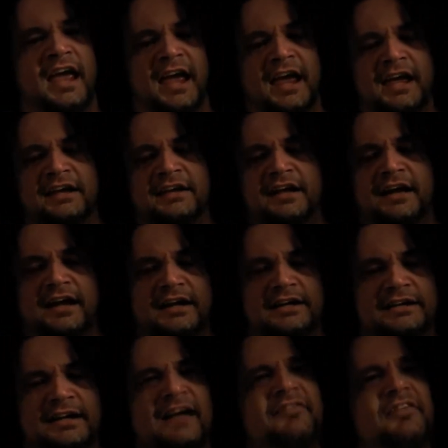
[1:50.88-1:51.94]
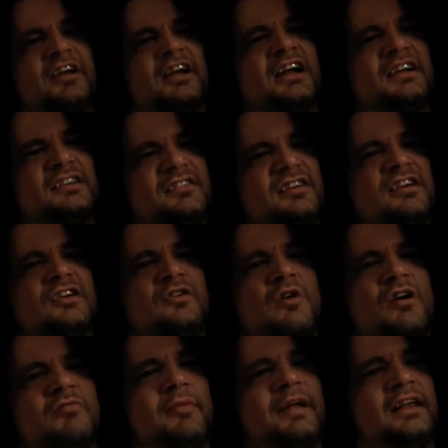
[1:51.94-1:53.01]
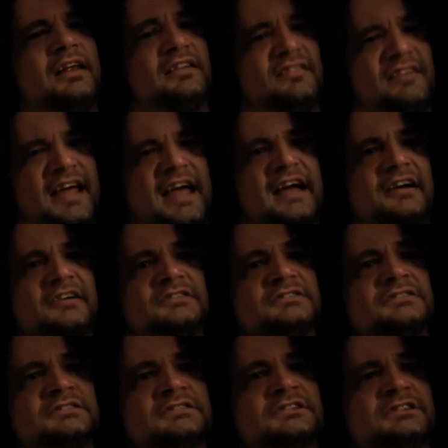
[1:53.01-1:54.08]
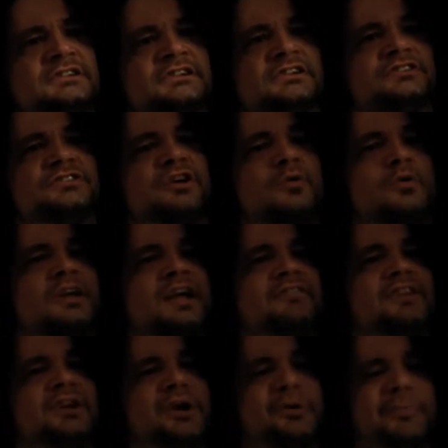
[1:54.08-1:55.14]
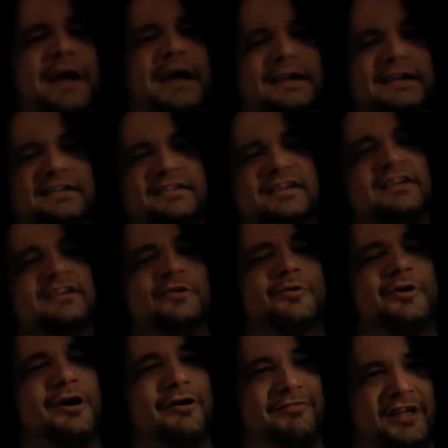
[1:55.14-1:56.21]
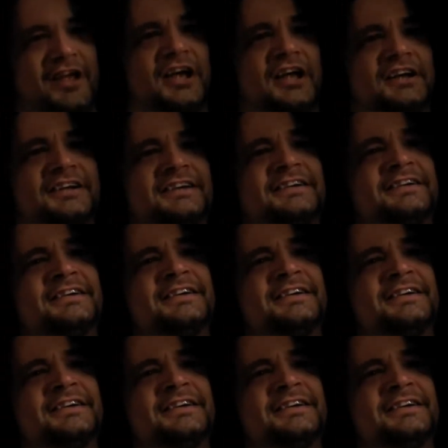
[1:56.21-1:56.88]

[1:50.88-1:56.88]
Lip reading: And I figured I could take you off my list now, so I wouldn't have to come back and take you off then.